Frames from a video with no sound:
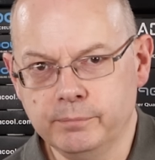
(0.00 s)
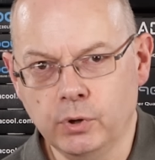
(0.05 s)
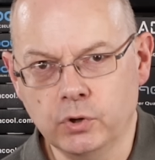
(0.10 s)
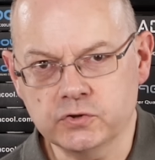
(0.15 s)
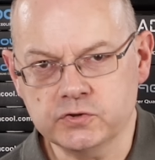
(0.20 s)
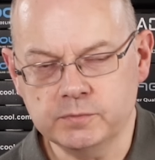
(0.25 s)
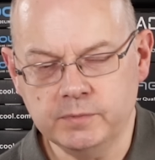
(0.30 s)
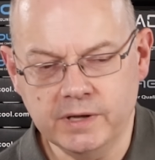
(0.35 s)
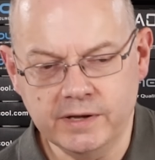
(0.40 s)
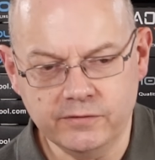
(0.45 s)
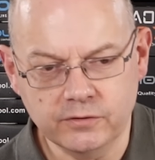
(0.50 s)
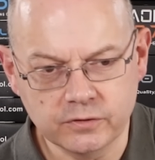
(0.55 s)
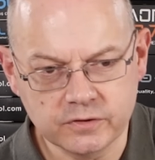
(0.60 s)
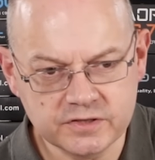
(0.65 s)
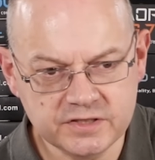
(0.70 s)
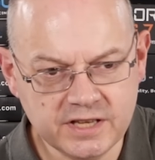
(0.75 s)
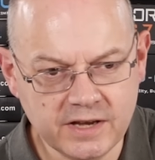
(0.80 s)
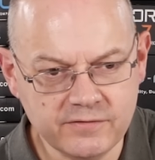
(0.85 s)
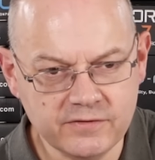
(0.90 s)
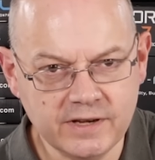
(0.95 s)
possibly even on
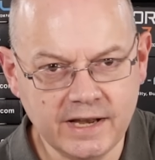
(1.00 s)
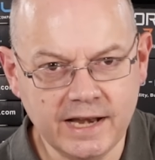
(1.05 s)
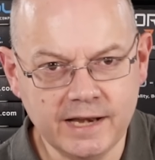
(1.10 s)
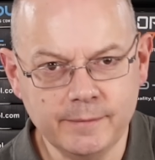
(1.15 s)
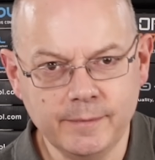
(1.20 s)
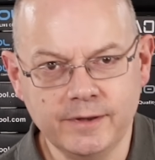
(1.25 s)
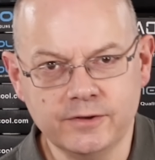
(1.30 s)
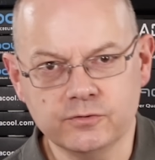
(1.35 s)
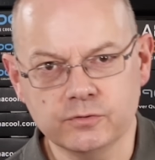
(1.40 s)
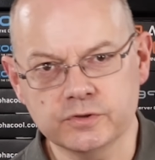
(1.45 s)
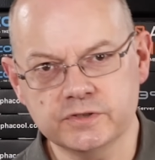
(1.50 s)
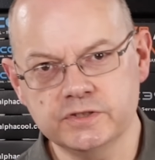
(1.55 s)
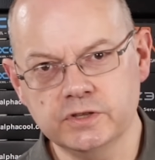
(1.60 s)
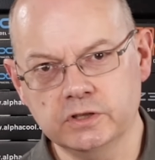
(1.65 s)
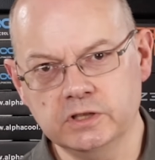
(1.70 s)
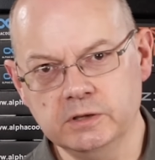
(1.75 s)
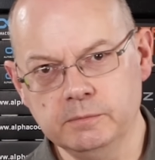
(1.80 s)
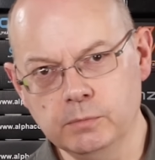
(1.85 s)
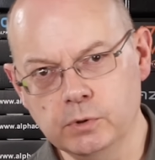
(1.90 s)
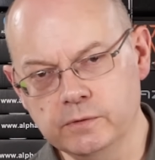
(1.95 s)
7 nanometer, or
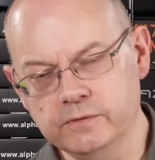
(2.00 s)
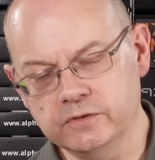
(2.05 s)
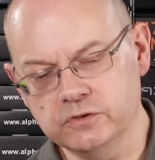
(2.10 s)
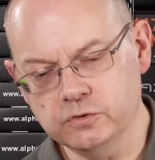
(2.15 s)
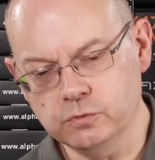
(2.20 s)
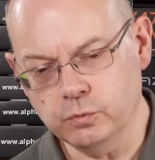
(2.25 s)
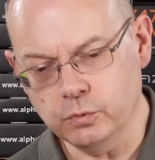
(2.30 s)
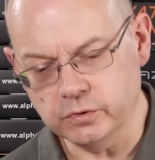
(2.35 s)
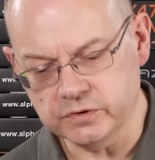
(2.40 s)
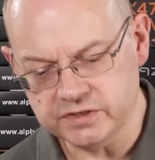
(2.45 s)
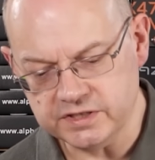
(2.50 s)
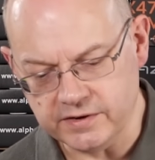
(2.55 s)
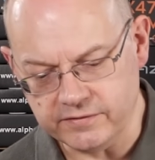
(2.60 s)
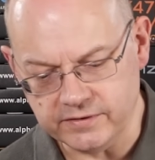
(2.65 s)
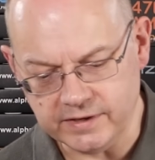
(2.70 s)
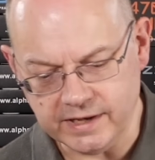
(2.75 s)
certainly moving towards 7